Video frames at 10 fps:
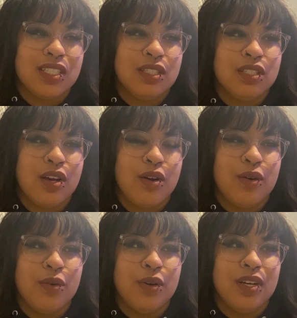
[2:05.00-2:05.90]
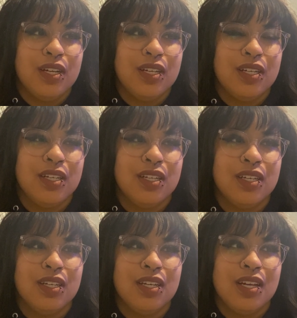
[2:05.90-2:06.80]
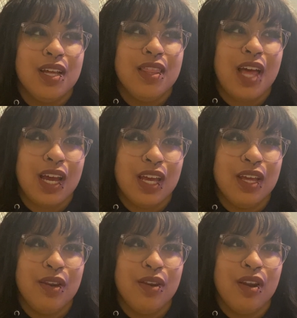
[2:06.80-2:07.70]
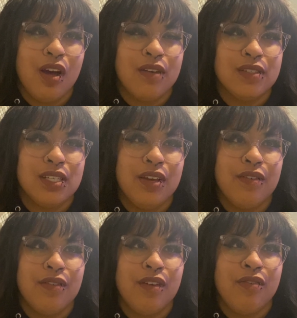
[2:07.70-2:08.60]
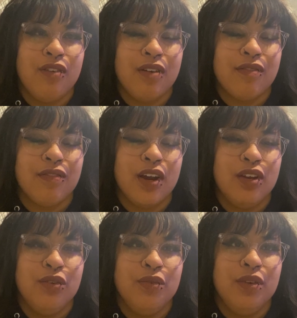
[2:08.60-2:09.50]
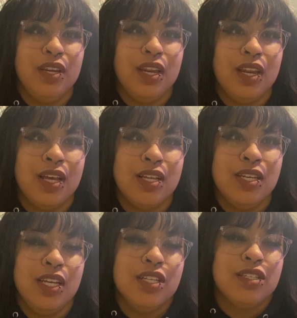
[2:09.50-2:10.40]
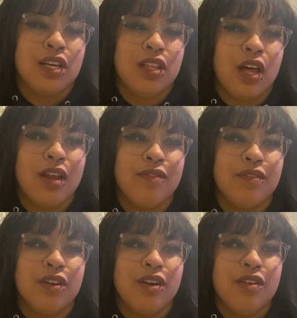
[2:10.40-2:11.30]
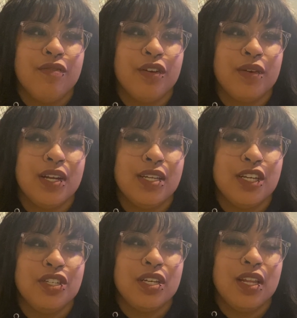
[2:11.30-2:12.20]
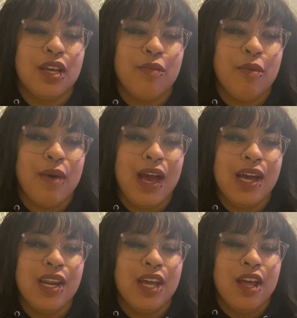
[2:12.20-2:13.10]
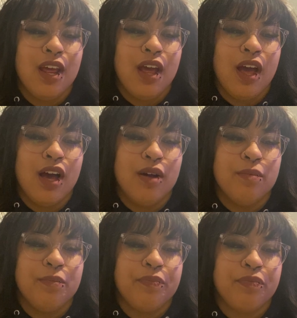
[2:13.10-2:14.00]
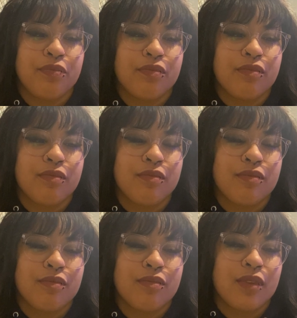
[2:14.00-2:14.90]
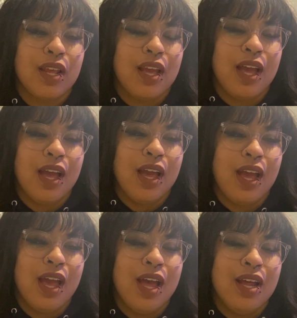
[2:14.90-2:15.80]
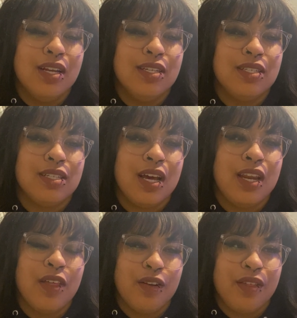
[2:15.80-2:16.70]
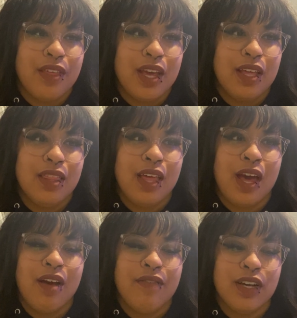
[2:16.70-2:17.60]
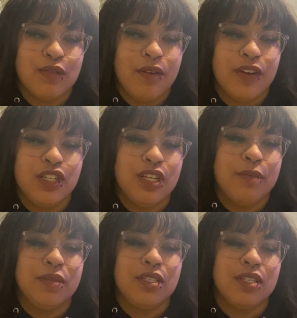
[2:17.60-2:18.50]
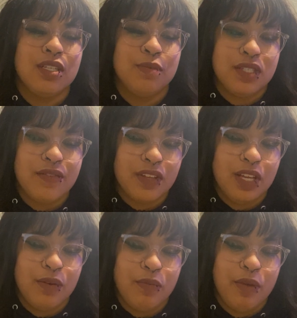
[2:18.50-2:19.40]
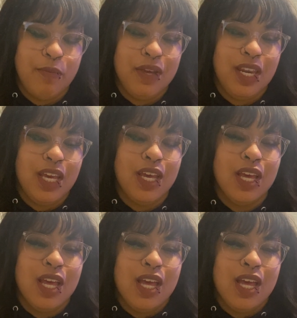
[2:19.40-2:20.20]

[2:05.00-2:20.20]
So that can obviously, if you have a friend who needs a lot of frequent attention, that can be bad. And another thing that affects my friendships, specifically with BPD